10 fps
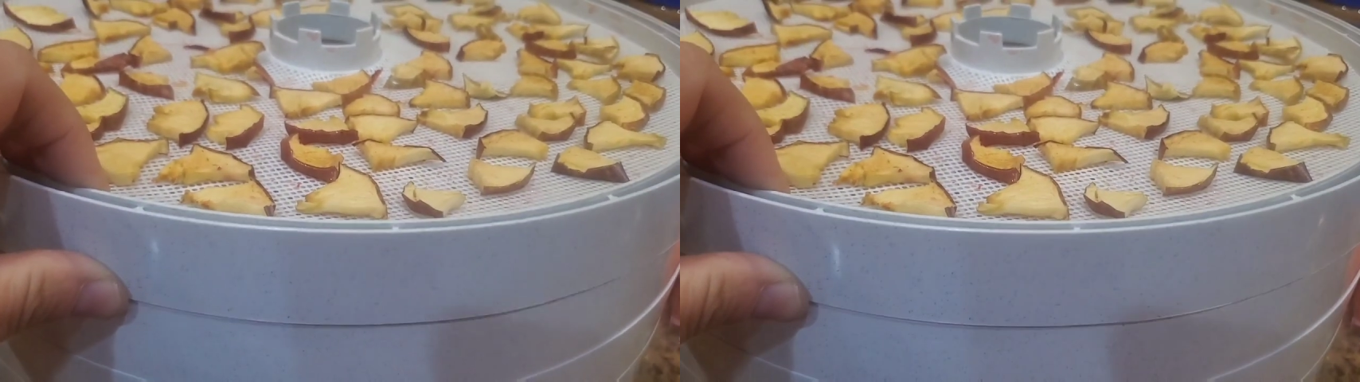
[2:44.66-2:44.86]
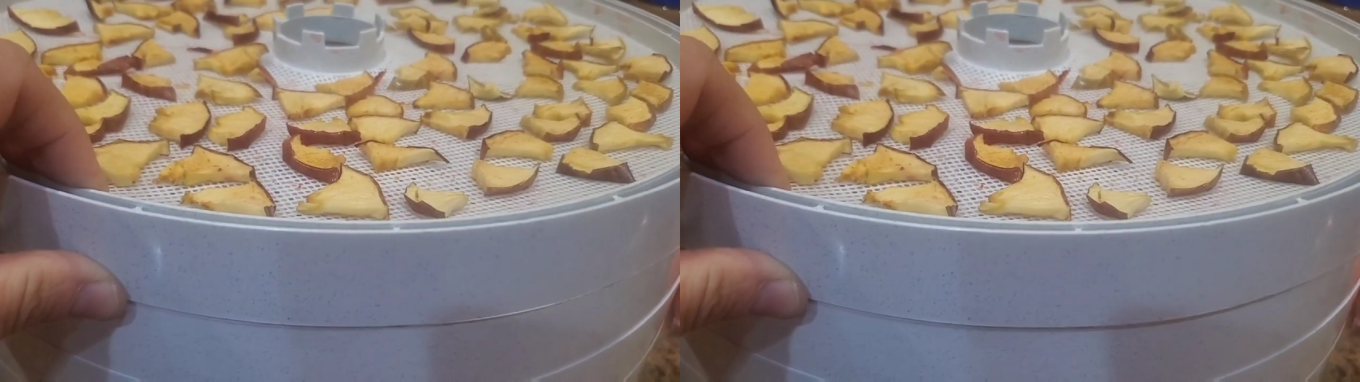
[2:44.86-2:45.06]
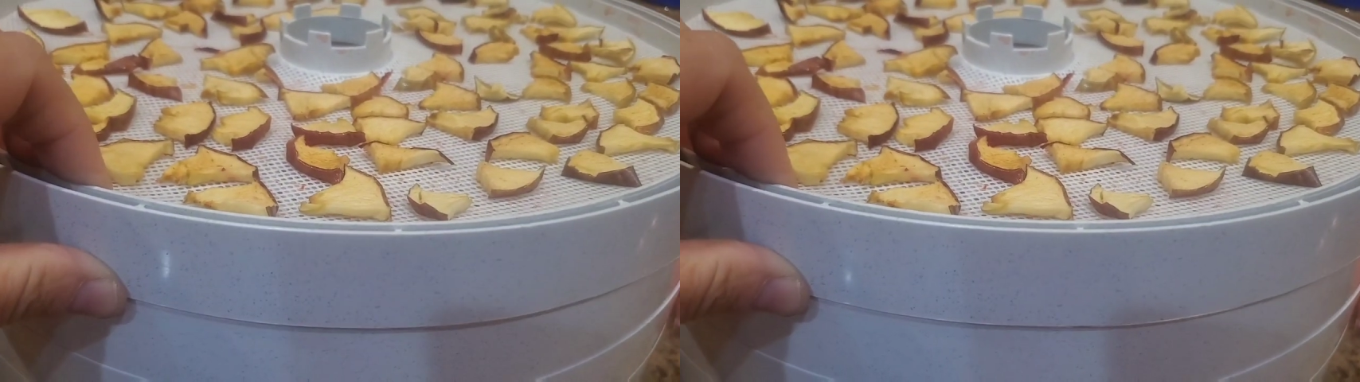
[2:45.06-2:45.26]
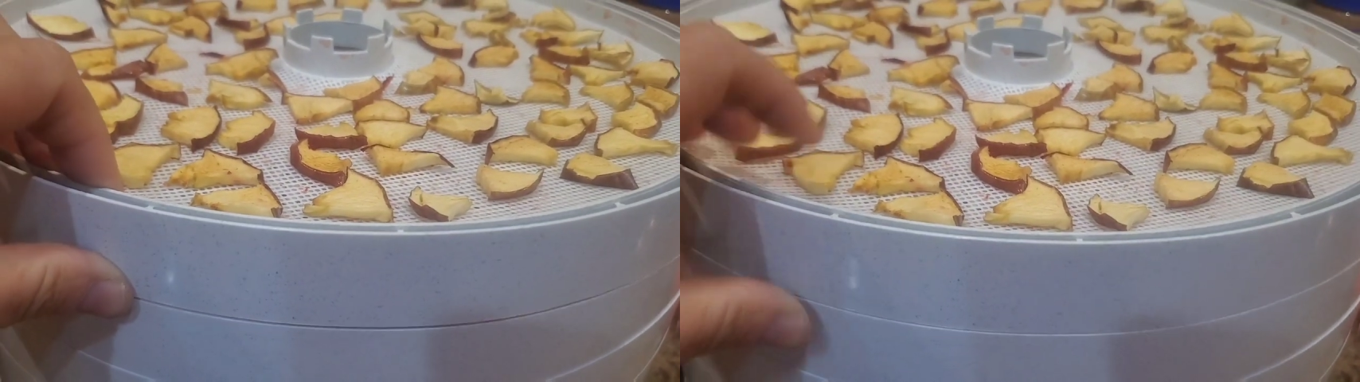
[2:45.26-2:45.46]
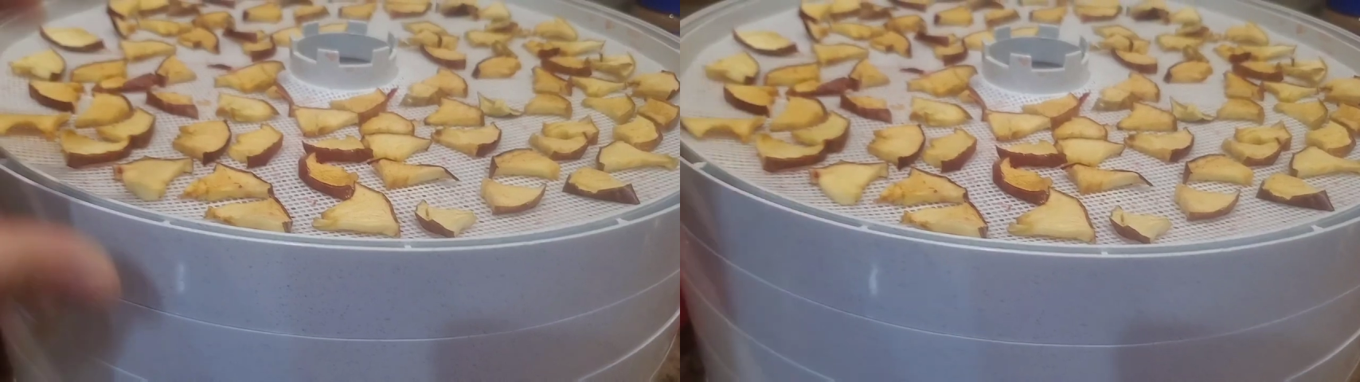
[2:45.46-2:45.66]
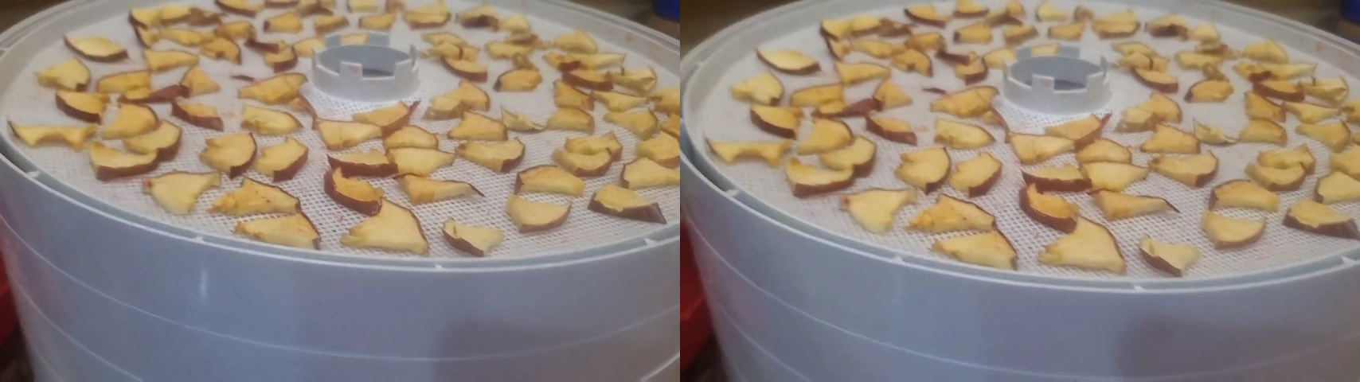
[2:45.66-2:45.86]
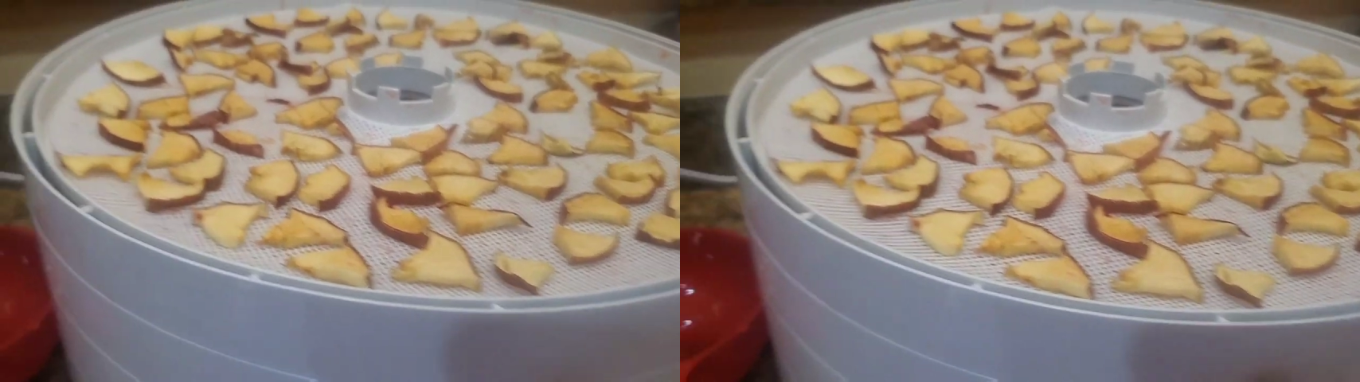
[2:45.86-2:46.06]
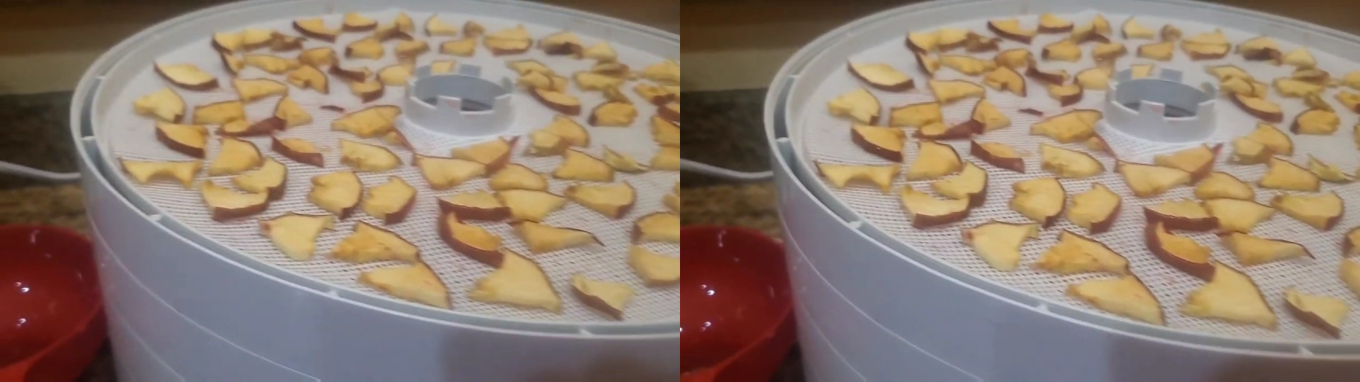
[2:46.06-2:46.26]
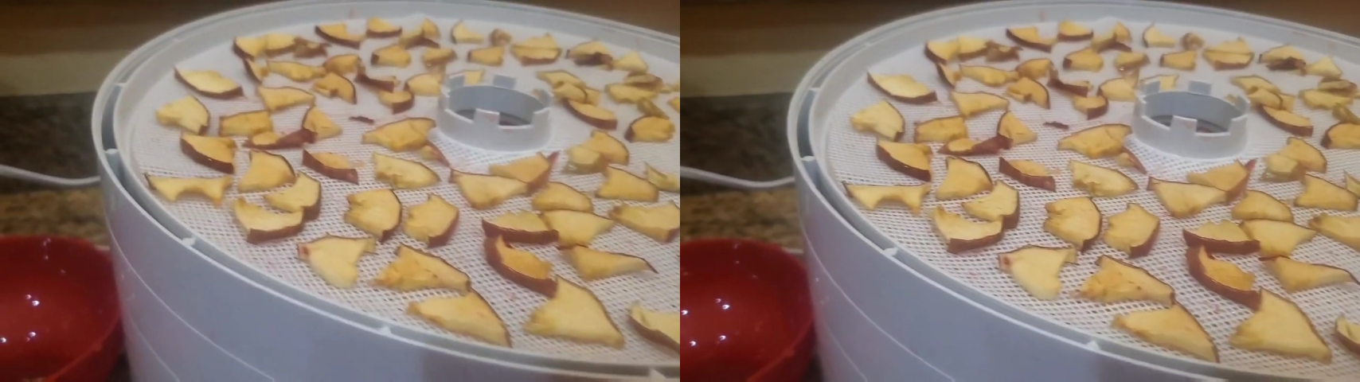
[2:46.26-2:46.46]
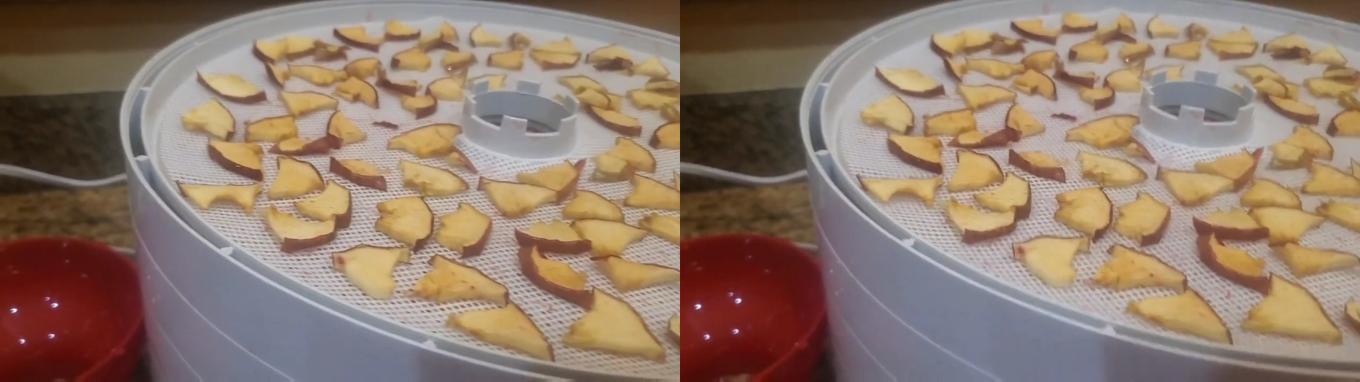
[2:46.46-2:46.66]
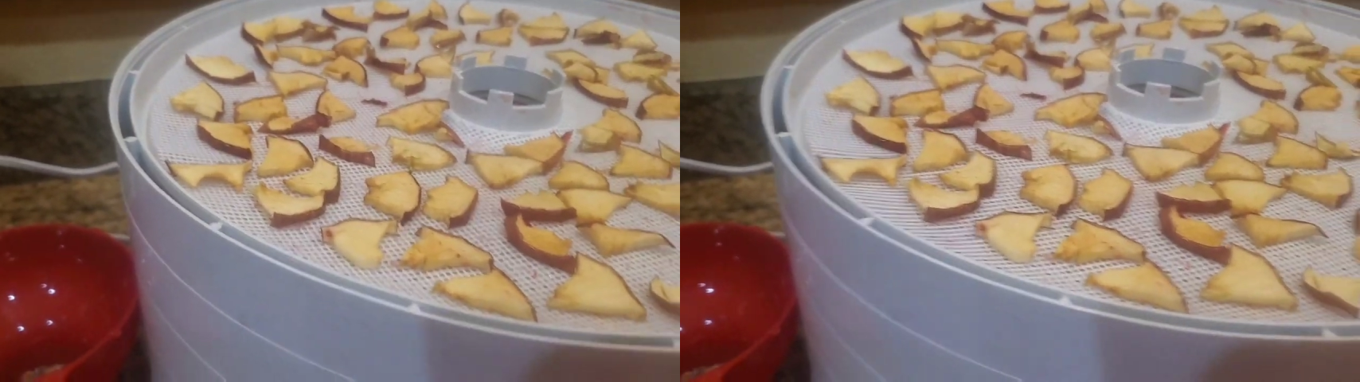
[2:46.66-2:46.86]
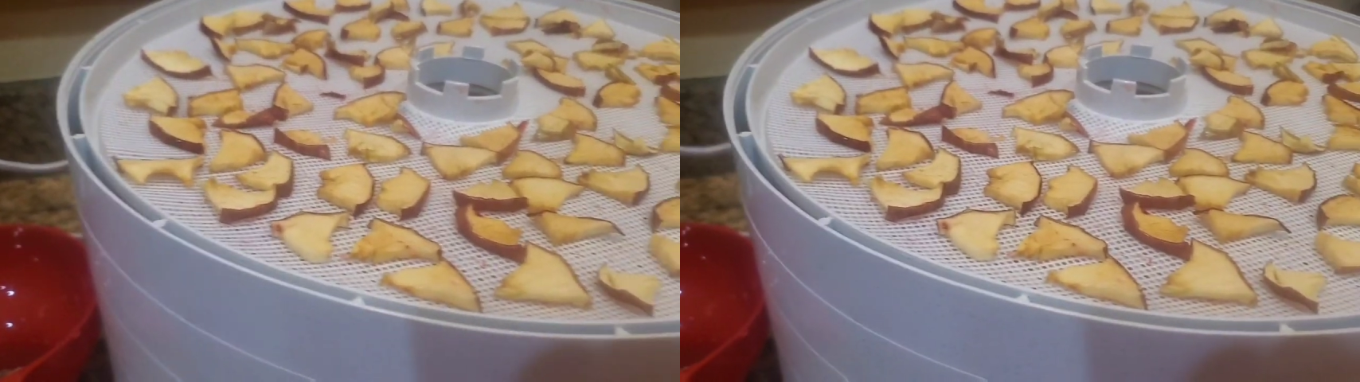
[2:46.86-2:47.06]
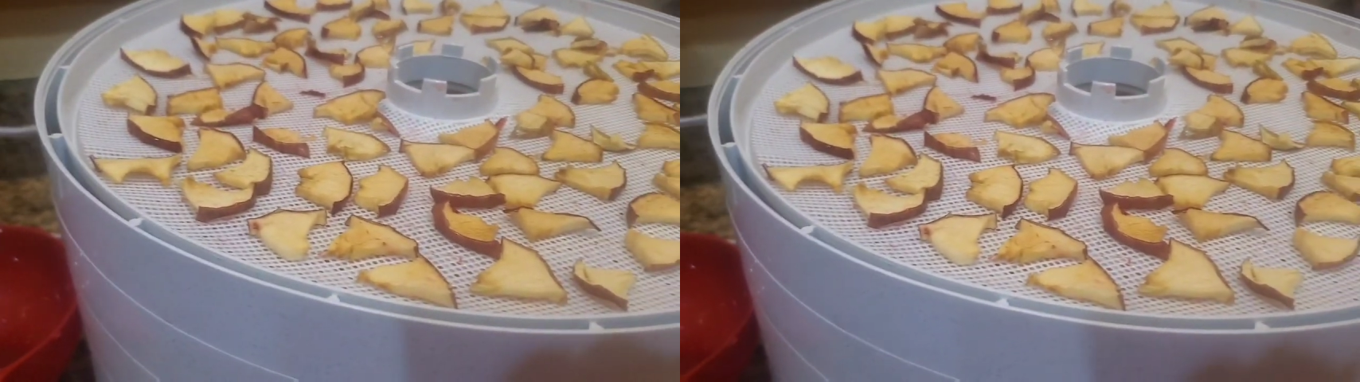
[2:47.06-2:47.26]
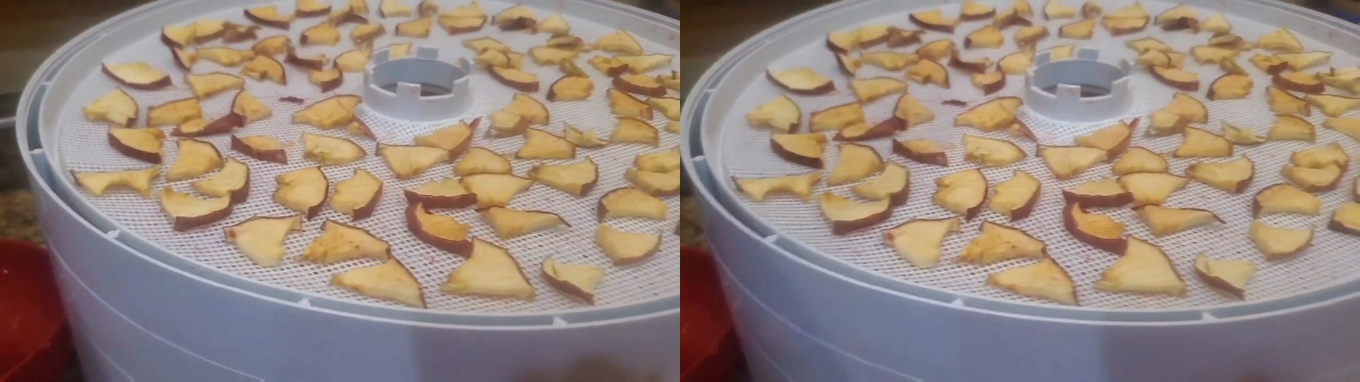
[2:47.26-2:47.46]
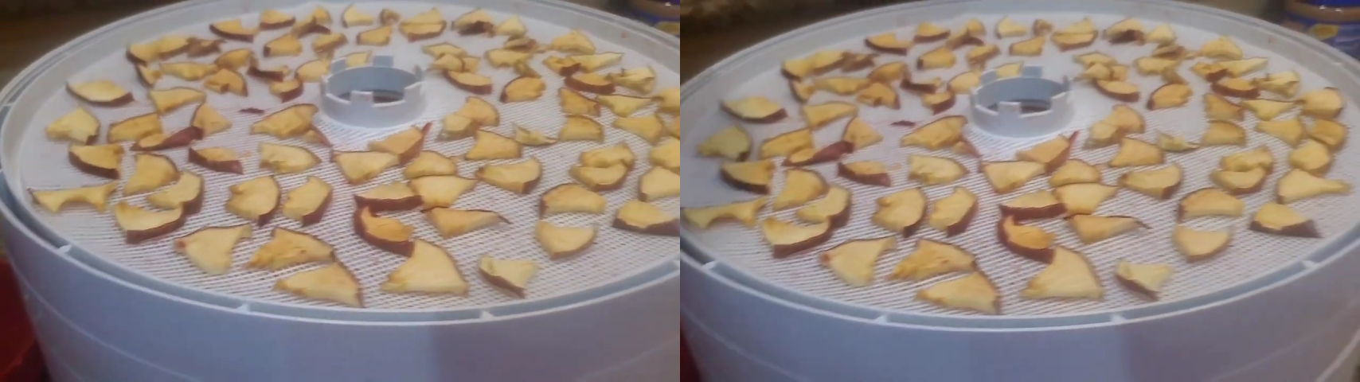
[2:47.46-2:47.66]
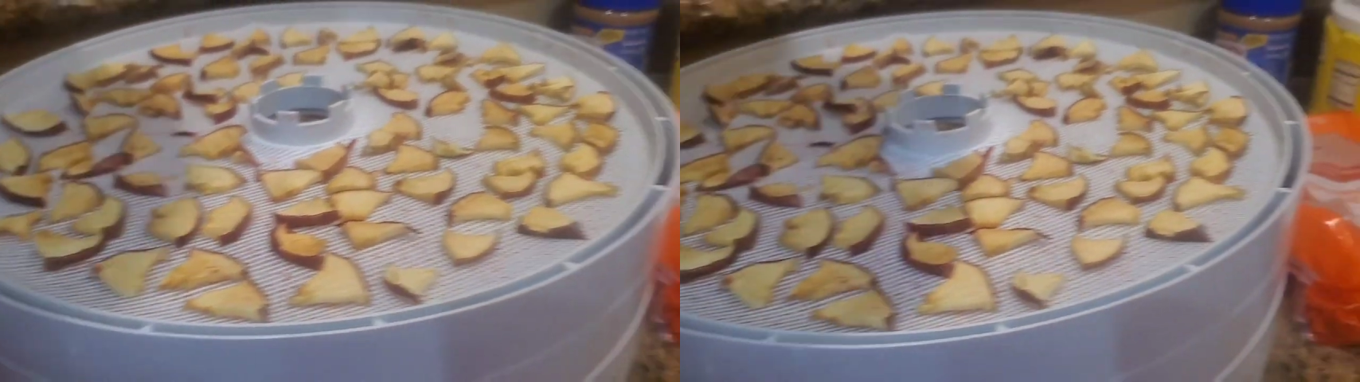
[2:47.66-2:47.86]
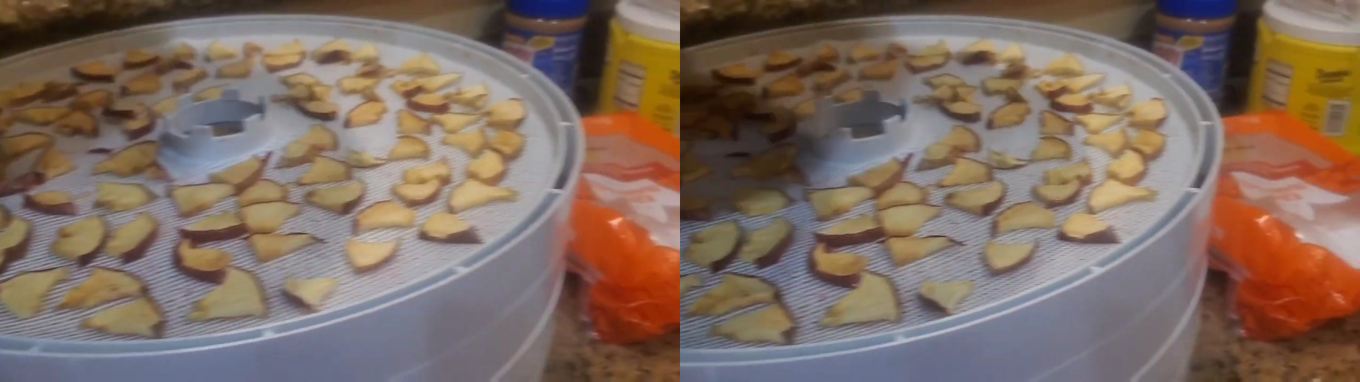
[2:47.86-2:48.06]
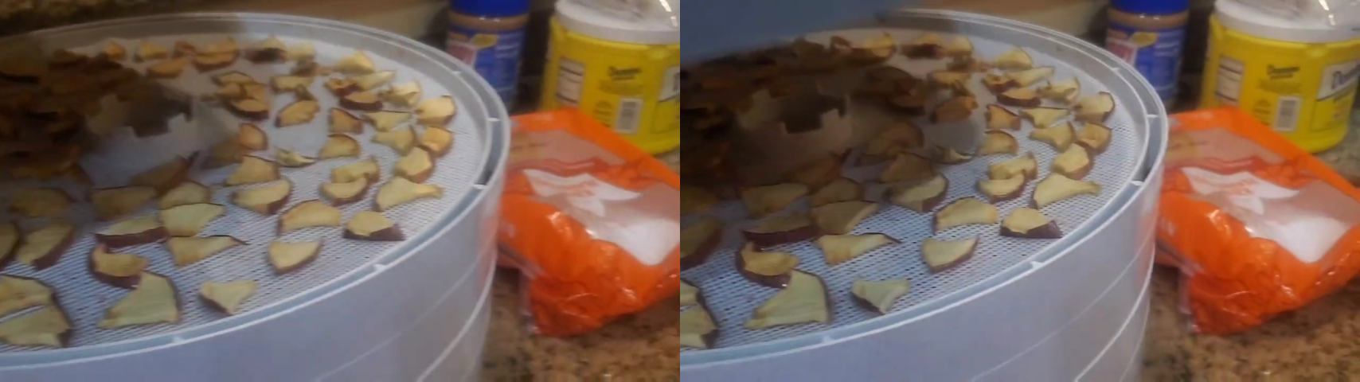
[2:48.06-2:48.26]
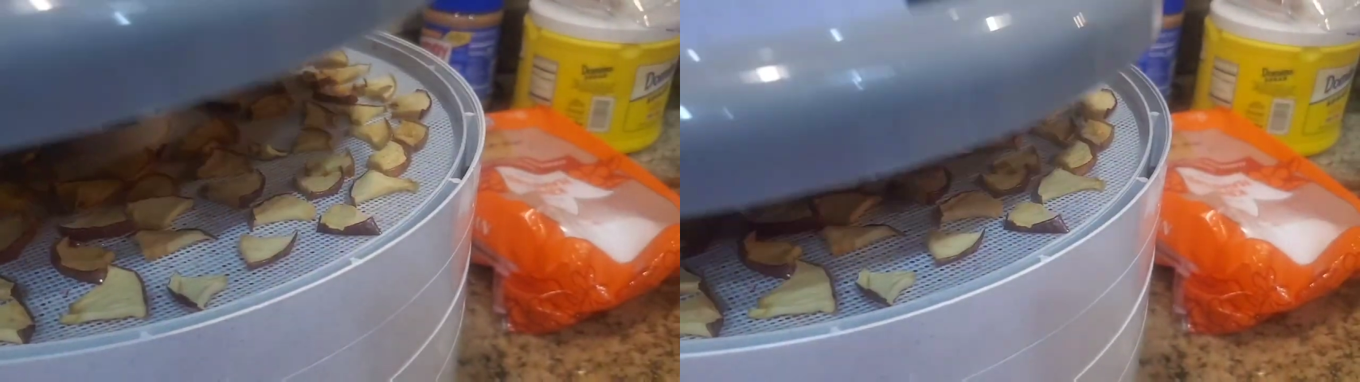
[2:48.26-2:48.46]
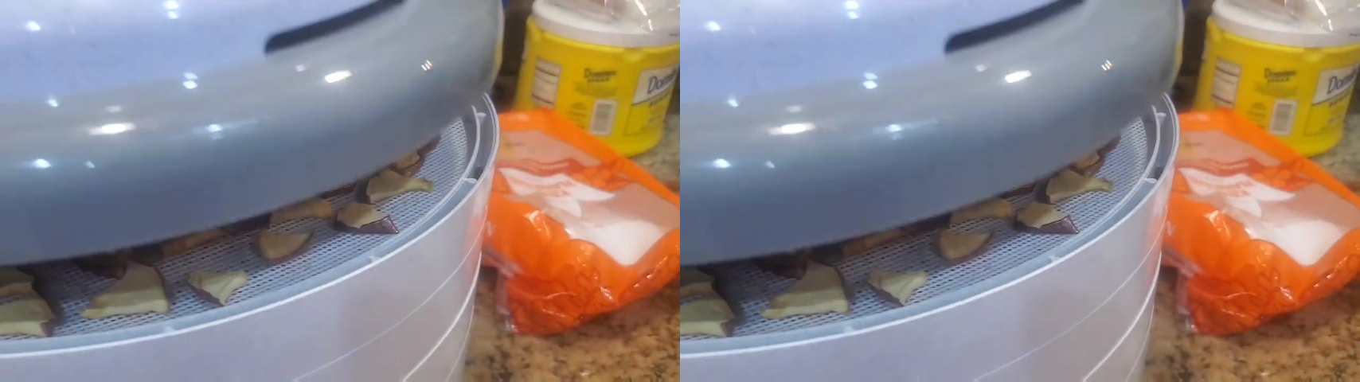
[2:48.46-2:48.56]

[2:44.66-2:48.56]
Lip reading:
(no speaker visible)